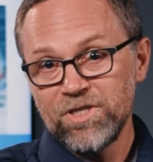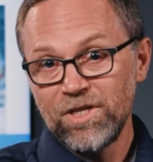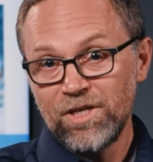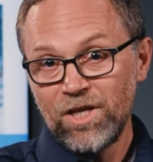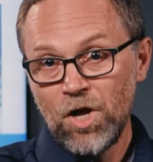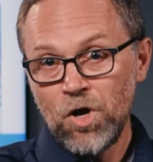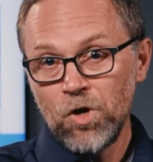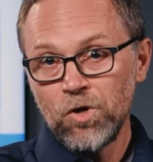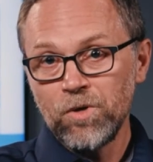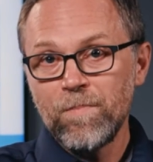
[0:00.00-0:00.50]

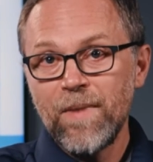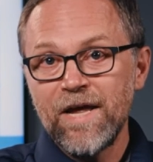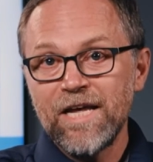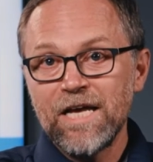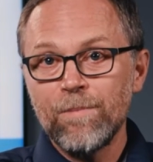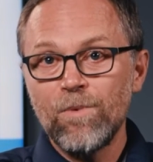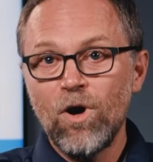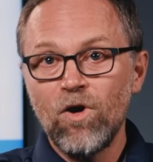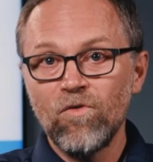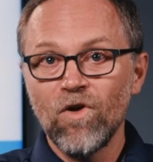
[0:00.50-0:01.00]
alone make
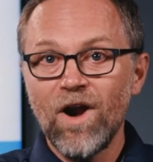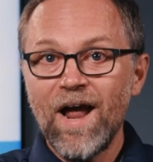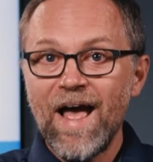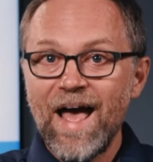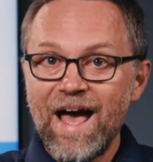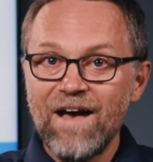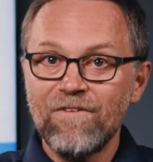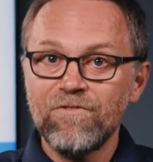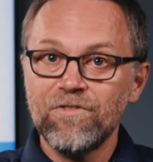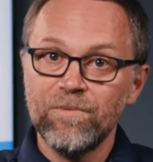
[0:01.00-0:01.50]
up over
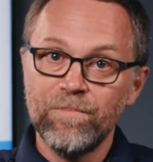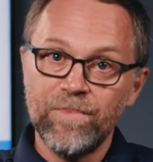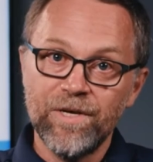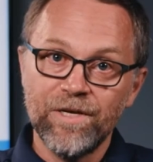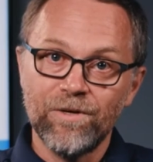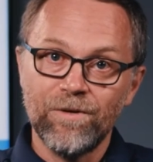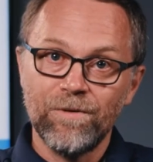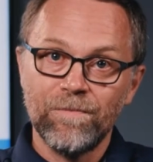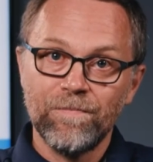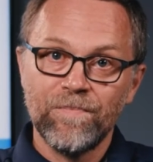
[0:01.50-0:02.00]
half the
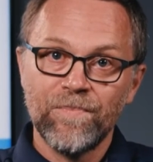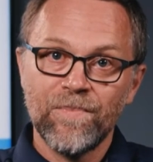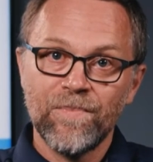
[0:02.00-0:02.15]
bill.